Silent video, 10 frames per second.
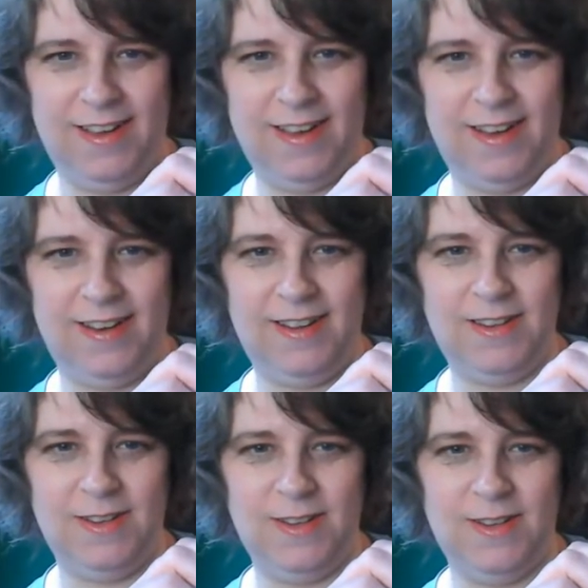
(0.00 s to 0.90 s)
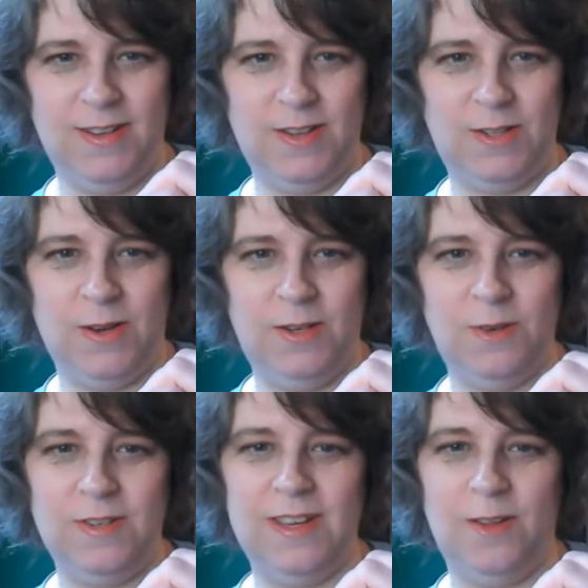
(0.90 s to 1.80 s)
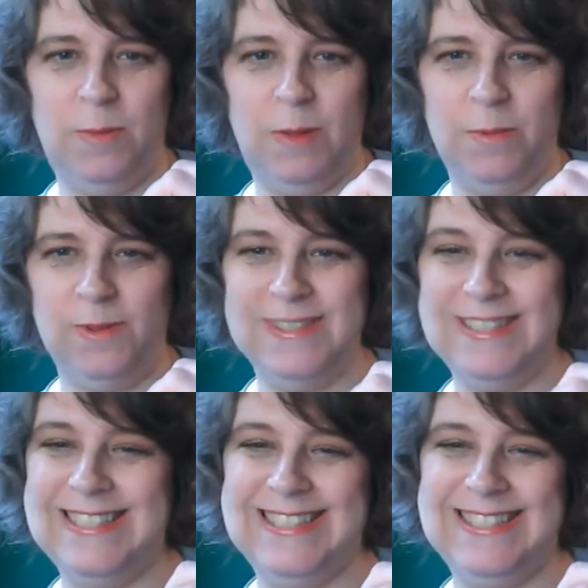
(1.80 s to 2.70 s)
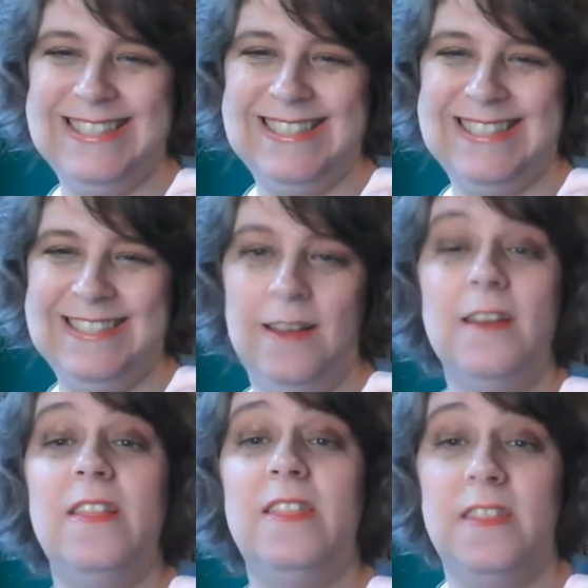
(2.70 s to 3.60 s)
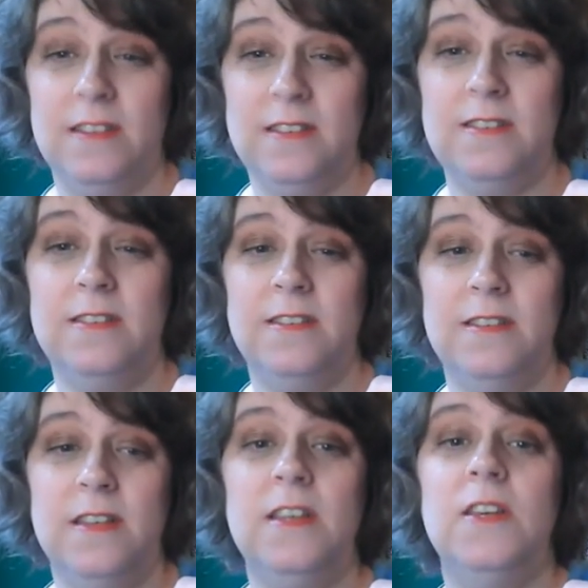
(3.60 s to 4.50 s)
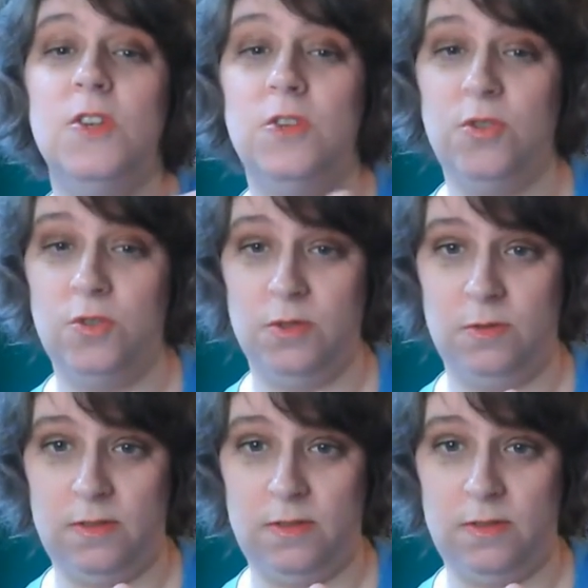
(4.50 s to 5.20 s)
I knit so I don't kill people. This truth.